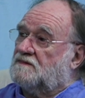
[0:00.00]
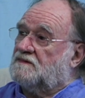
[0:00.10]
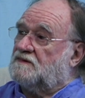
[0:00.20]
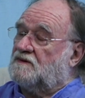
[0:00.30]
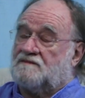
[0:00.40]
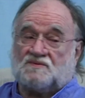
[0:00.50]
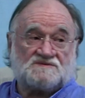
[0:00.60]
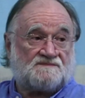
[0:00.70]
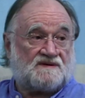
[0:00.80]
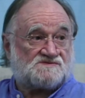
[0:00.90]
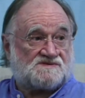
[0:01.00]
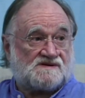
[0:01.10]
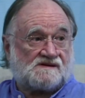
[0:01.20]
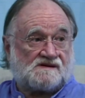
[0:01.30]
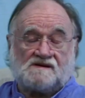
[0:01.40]
And I was
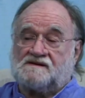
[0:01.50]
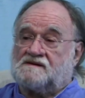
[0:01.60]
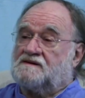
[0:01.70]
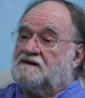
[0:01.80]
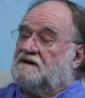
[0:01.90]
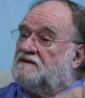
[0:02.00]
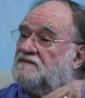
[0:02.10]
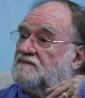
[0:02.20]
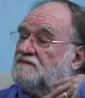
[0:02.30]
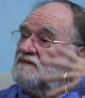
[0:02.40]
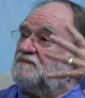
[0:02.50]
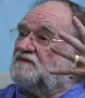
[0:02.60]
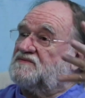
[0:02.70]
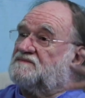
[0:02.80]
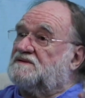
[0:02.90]
mentioning the
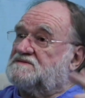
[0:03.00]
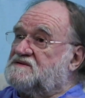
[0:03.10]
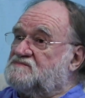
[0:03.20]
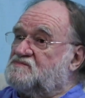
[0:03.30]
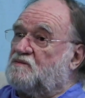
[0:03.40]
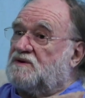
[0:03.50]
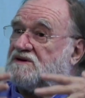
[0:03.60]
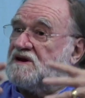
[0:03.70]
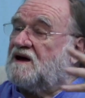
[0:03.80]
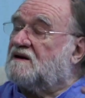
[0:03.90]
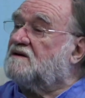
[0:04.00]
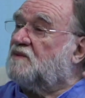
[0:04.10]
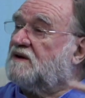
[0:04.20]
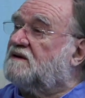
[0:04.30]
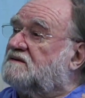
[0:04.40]
possibility when we're young,
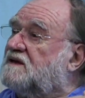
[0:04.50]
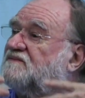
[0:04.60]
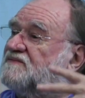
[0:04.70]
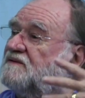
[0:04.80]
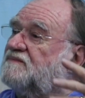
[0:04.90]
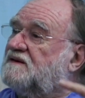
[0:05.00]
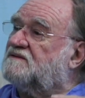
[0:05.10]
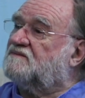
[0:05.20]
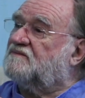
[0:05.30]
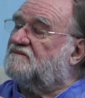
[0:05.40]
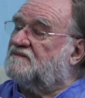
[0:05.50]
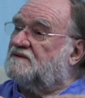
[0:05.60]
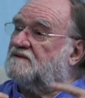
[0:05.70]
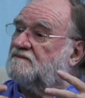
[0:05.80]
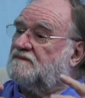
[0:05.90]
we can get some kind
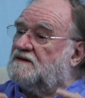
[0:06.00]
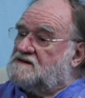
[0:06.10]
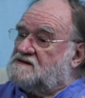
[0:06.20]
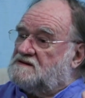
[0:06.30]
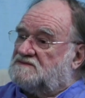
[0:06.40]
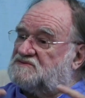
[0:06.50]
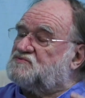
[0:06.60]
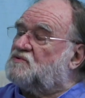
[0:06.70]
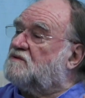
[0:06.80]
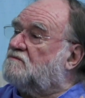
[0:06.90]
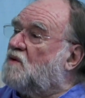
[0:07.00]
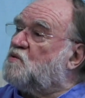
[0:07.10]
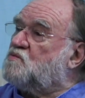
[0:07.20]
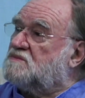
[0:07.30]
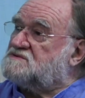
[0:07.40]
of strong
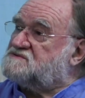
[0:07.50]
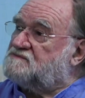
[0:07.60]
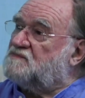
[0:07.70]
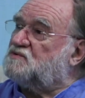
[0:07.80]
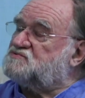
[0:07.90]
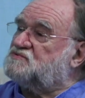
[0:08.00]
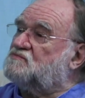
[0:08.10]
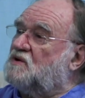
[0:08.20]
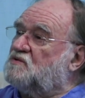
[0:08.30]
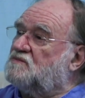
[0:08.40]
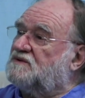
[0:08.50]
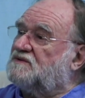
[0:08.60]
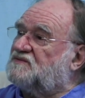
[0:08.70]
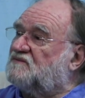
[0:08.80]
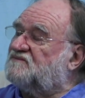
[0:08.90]
moments, emotional
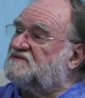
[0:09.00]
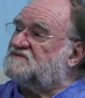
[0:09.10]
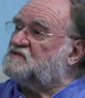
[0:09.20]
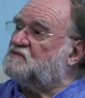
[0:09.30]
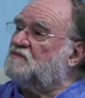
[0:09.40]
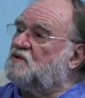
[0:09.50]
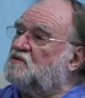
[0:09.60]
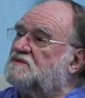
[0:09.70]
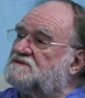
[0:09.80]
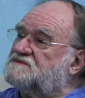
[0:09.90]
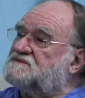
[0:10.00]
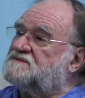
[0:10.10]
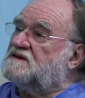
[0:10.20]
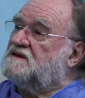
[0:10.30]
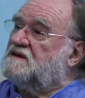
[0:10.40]
moments or physical moments
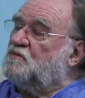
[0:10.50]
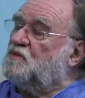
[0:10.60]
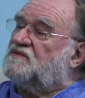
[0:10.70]
with